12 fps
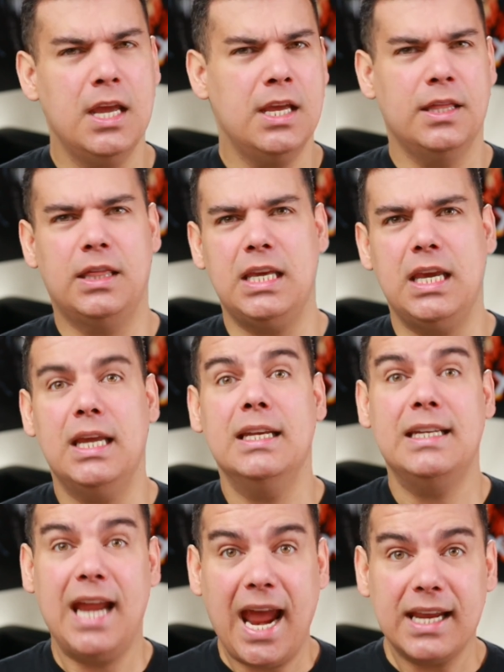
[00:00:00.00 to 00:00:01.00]
The
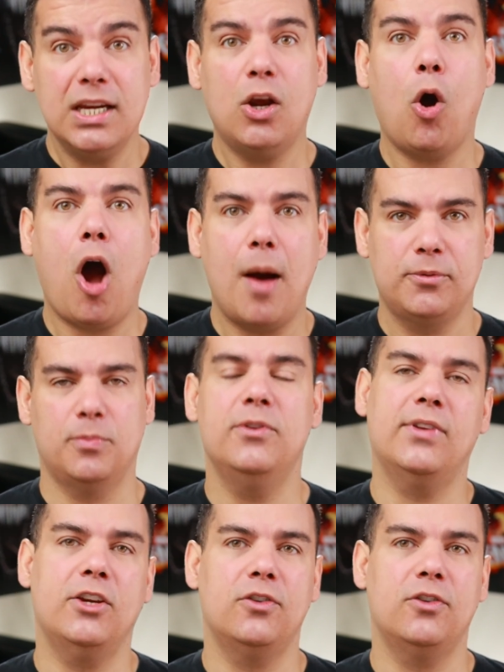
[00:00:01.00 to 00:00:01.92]
technical optimization